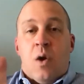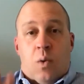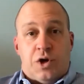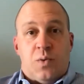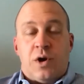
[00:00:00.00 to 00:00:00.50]

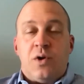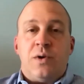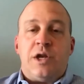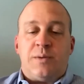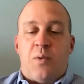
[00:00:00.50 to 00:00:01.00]
What you want to do
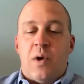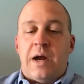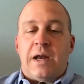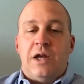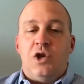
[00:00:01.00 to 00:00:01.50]
at this
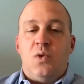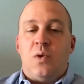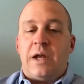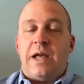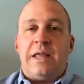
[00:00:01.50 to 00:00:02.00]
point is you
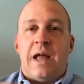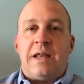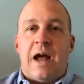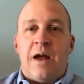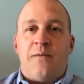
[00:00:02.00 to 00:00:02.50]
want to get that
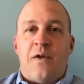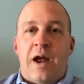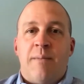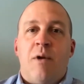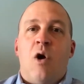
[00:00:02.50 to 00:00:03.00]

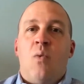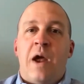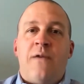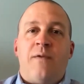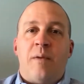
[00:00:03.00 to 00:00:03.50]
diaphragm
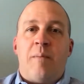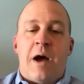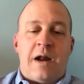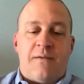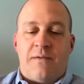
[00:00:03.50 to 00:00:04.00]
away from the
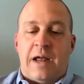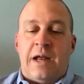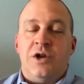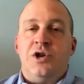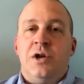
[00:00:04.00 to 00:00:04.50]
bonnet
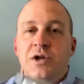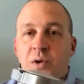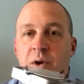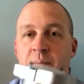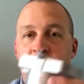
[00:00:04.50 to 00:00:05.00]
flange. So
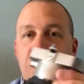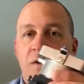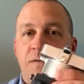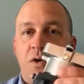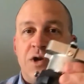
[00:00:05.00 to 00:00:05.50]
in a
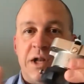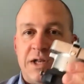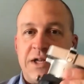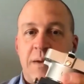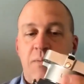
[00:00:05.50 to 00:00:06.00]
manual version, it's
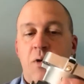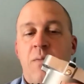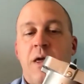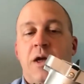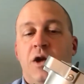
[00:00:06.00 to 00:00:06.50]
simple.
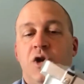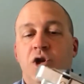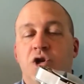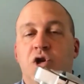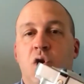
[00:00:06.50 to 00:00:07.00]
You
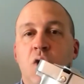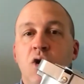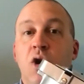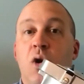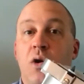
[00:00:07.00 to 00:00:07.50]
just
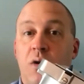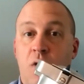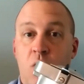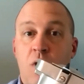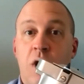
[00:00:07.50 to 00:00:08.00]
turn your
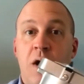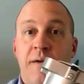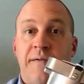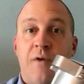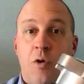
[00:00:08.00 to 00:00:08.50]

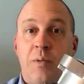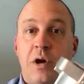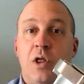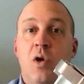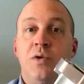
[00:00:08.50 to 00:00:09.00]
on-off
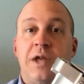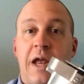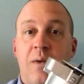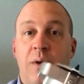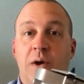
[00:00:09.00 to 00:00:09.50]
open-closed
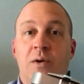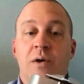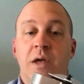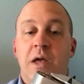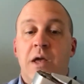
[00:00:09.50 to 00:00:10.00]
hand wheel